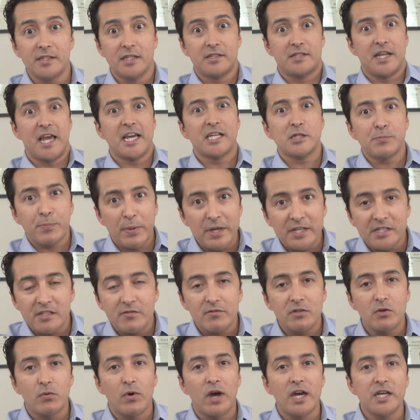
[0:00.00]
that
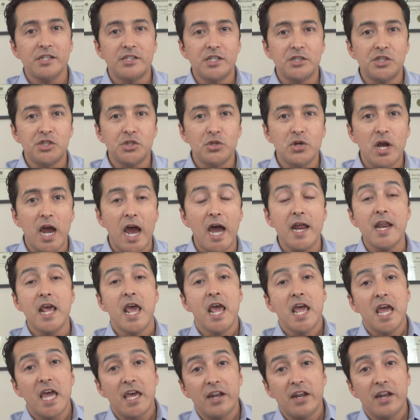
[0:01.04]
expensive device that you got,